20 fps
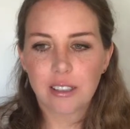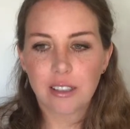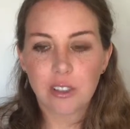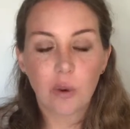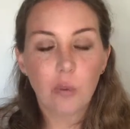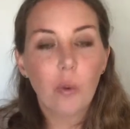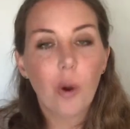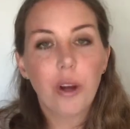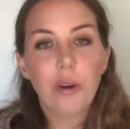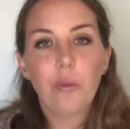
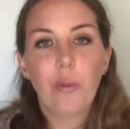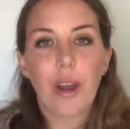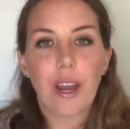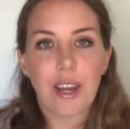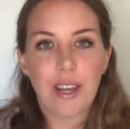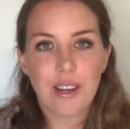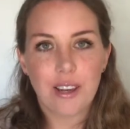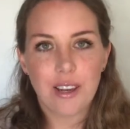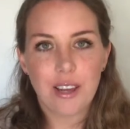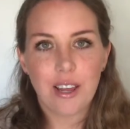one
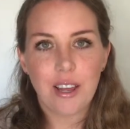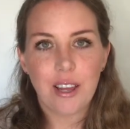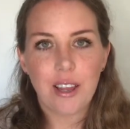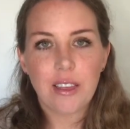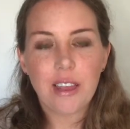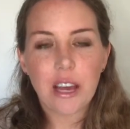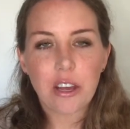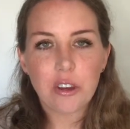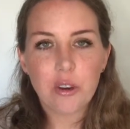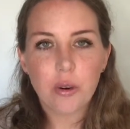way
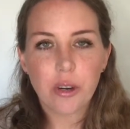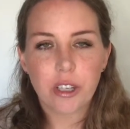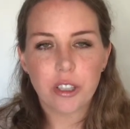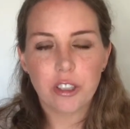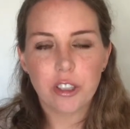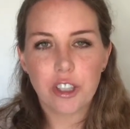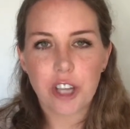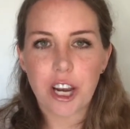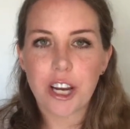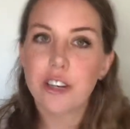that you
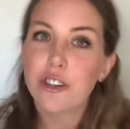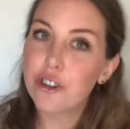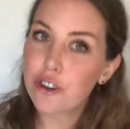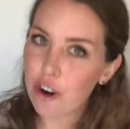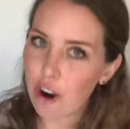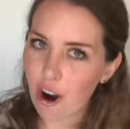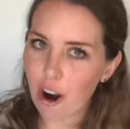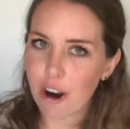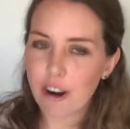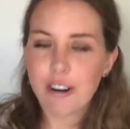can change your
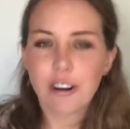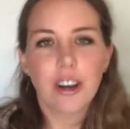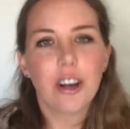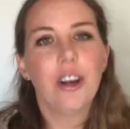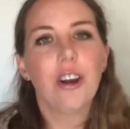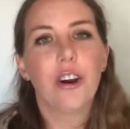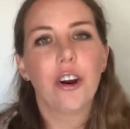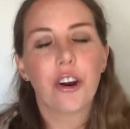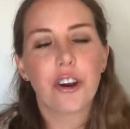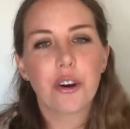heart
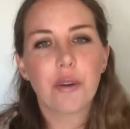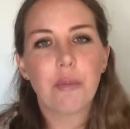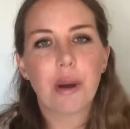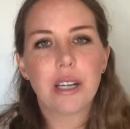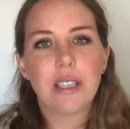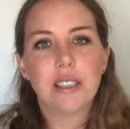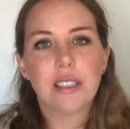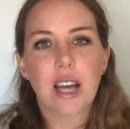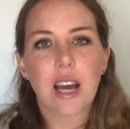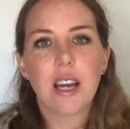or your
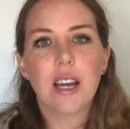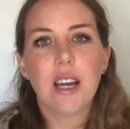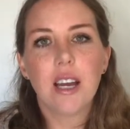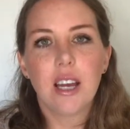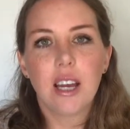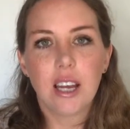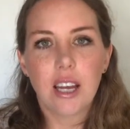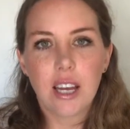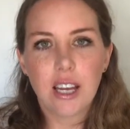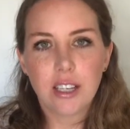mindset
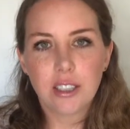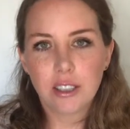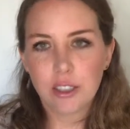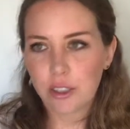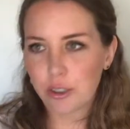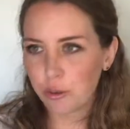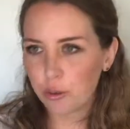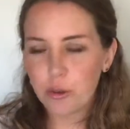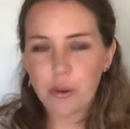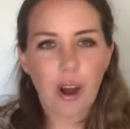is through